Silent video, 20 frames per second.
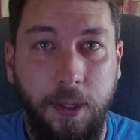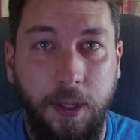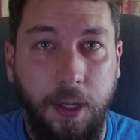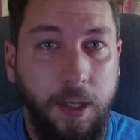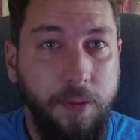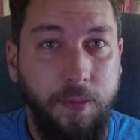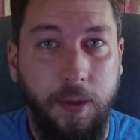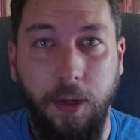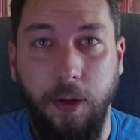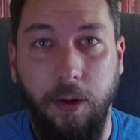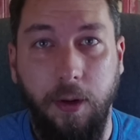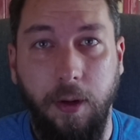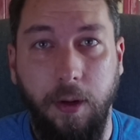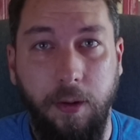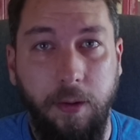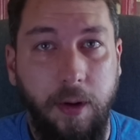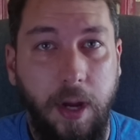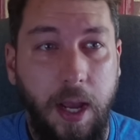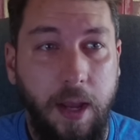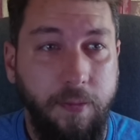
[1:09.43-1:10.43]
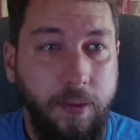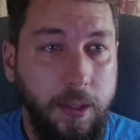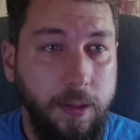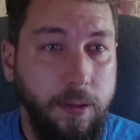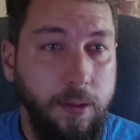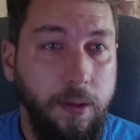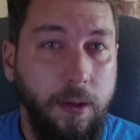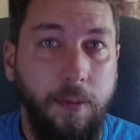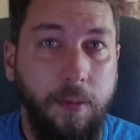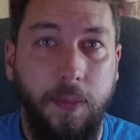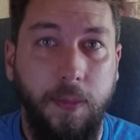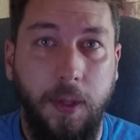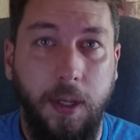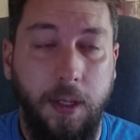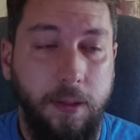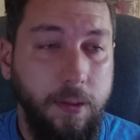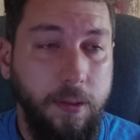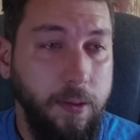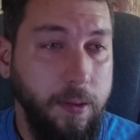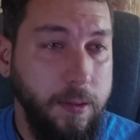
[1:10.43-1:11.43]
and we'll arrive at
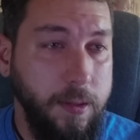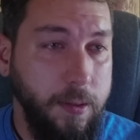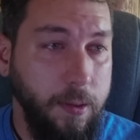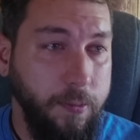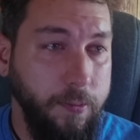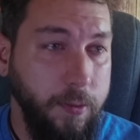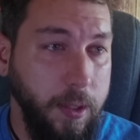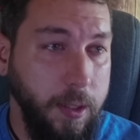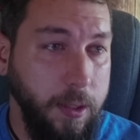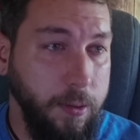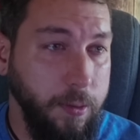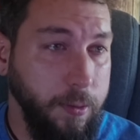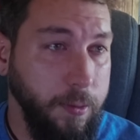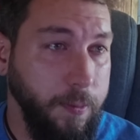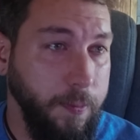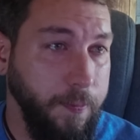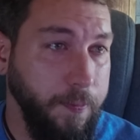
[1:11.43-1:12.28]
the soft VQ.